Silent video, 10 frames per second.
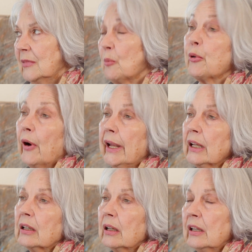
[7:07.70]
a
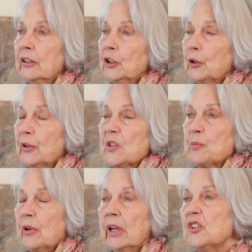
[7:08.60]
break in your
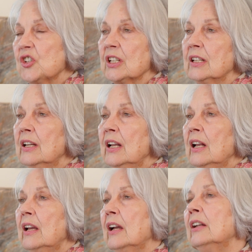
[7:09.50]
inspiration.
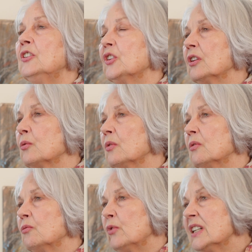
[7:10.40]
And you
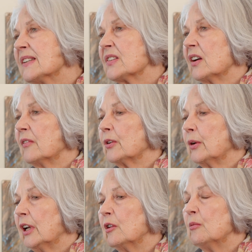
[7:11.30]
can
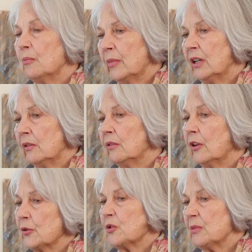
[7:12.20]
rediscover it by
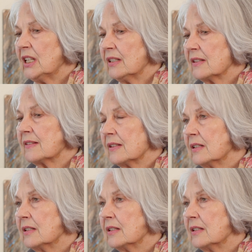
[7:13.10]
those means.